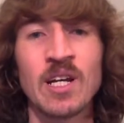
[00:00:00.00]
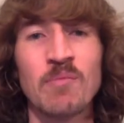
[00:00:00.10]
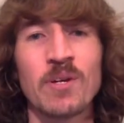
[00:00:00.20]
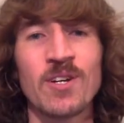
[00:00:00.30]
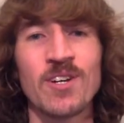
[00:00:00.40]

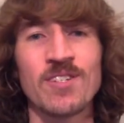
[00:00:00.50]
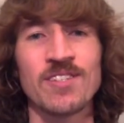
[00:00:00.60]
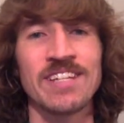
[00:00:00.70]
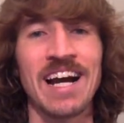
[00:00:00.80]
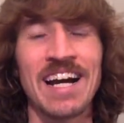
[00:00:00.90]
because
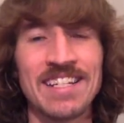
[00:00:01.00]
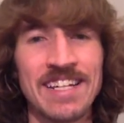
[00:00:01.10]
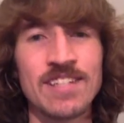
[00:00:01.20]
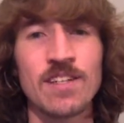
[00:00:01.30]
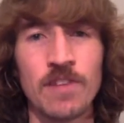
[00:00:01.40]
the
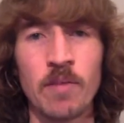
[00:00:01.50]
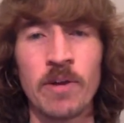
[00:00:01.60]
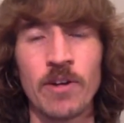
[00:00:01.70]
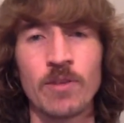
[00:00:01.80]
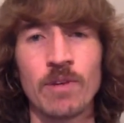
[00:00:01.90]
ideas of the
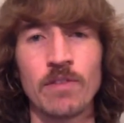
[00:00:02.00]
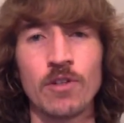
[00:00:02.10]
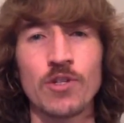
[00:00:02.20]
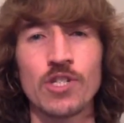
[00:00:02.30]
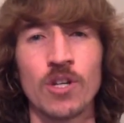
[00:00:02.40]
American
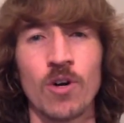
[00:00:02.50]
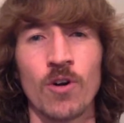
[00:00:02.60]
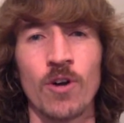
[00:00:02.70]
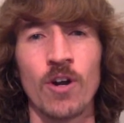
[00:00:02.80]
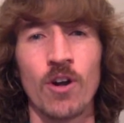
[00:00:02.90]
Revolution
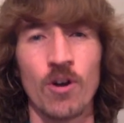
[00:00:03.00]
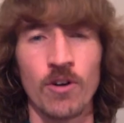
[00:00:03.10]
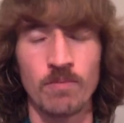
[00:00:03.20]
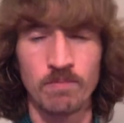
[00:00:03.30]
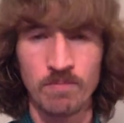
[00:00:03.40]

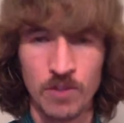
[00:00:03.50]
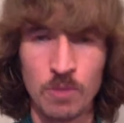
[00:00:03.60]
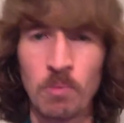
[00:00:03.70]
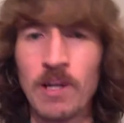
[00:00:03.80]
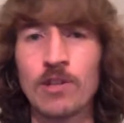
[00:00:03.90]
are
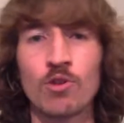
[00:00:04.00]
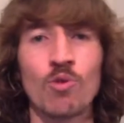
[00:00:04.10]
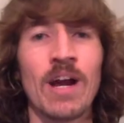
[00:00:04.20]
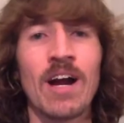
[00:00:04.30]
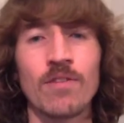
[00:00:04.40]
spread
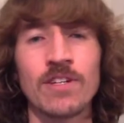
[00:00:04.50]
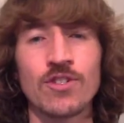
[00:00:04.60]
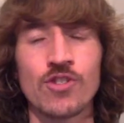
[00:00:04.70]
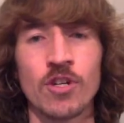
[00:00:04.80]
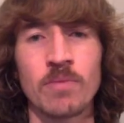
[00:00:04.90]
throughout
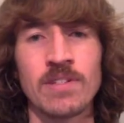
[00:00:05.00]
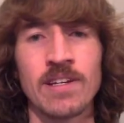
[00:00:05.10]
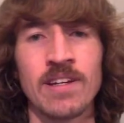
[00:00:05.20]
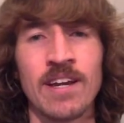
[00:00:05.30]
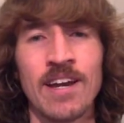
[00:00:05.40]
these sermons.
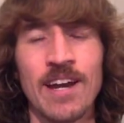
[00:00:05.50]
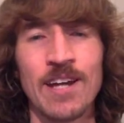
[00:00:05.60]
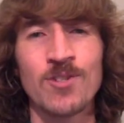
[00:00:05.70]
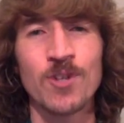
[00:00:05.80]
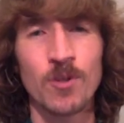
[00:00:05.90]

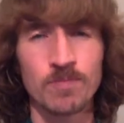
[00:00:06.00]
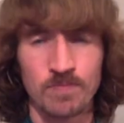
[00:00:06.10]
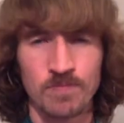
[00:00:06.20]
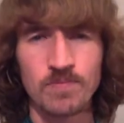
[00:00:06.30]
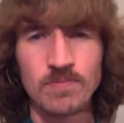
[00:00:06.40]
And so
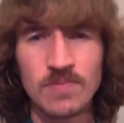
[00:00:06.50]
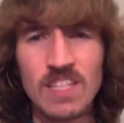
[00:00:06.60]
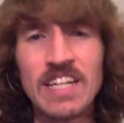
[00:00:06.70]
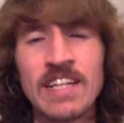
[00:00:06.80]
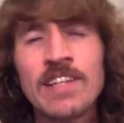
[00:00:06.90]

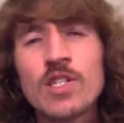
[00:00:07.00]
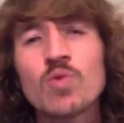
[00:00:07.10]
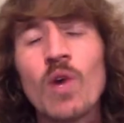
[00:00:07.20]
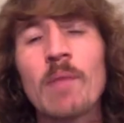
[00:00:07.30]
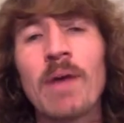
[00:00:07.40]
in this
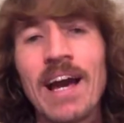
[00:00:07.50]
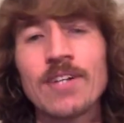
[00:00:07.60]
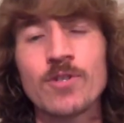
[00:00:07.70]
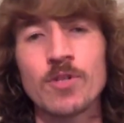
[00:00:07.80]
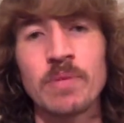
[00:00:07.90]
way,
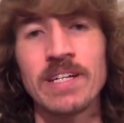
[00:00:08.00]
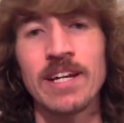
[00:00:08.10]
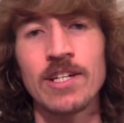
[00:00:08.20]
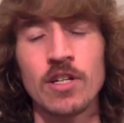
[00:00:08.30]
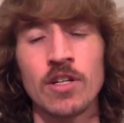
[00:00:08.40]
pastors
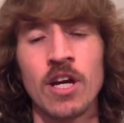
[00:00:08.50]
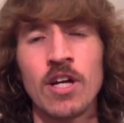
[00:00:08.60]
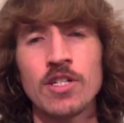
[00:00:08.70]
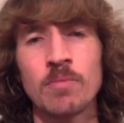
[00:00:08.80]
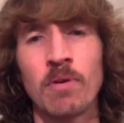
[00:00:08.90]
began
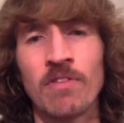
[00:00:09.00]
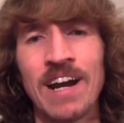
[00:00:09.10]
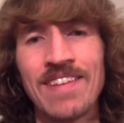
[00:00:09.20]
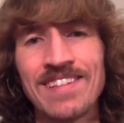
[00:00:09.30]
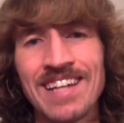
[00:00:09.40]
to
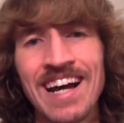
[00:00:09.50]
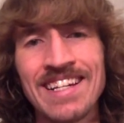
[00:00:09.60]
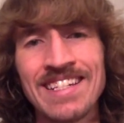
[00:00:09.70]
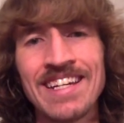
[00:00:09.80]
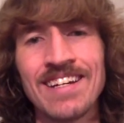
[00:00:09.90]
provide this
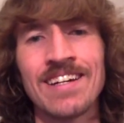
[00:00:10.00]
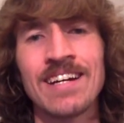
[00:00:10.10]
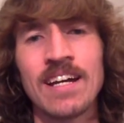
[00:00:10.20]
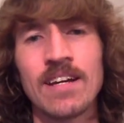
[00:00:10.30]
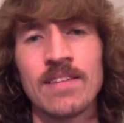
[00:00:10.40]
idea
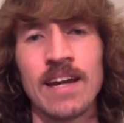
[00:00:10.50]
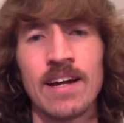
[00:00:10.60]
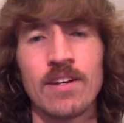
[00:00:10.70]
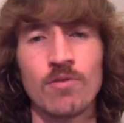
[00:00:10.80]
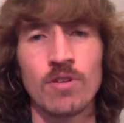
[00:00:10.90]

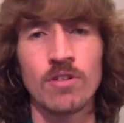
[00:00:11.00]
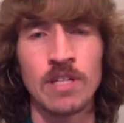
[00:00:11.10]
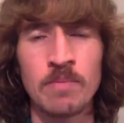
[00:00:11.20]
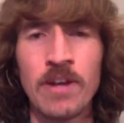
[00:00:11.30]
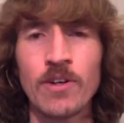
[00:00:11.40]
that
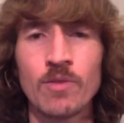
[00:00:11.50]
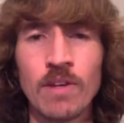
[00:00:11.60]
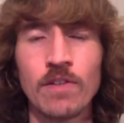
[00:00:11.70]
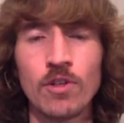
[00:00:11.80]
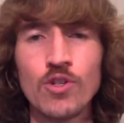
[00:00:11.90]
the American
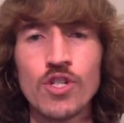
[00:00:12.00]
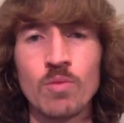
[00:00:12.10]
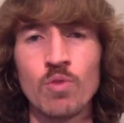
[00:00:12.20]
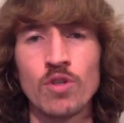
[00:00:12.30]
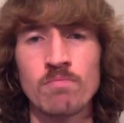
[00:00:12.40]

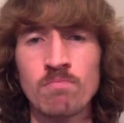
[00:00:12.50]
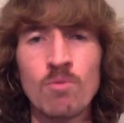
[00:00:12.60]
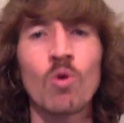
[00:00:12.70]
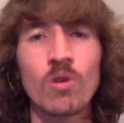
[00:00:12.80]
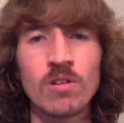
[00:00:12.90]
Revolution was
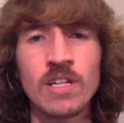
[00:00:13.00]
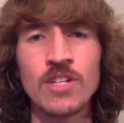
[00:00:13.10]
morally